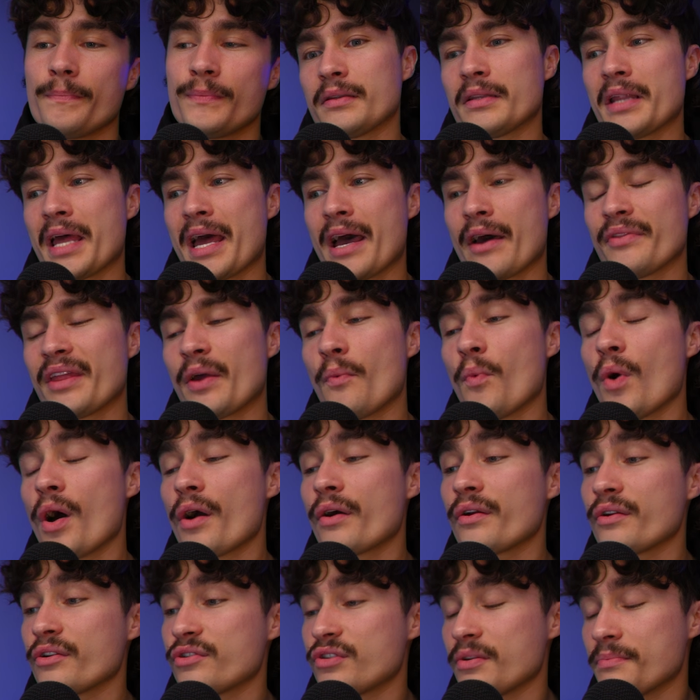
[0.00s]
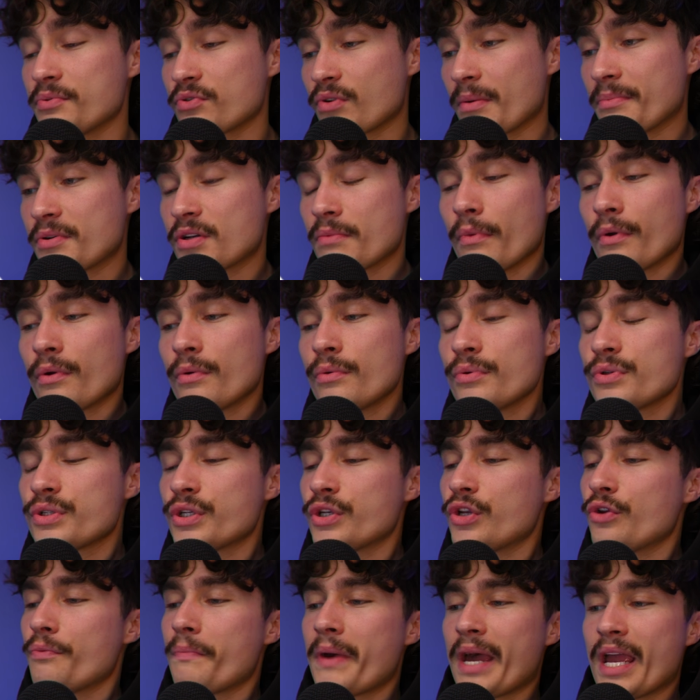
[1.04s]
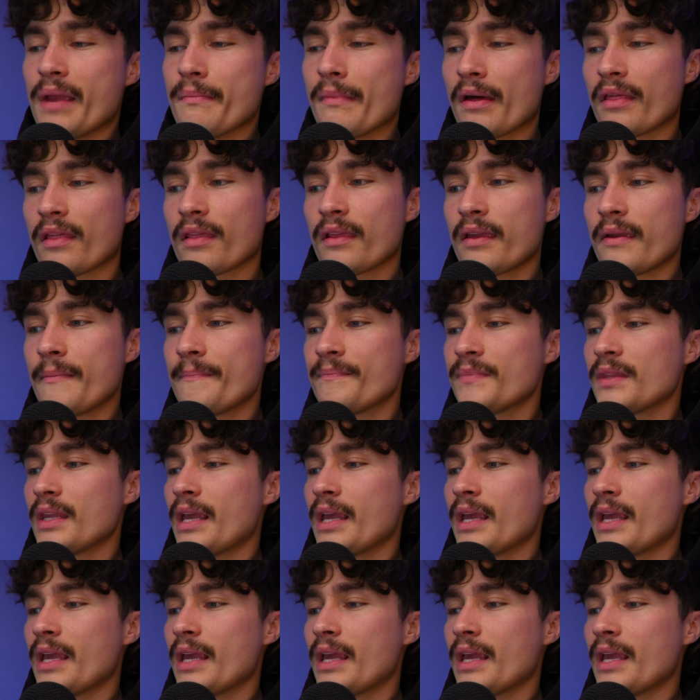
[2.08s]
Now they work on a subscription model, so you pay monthly,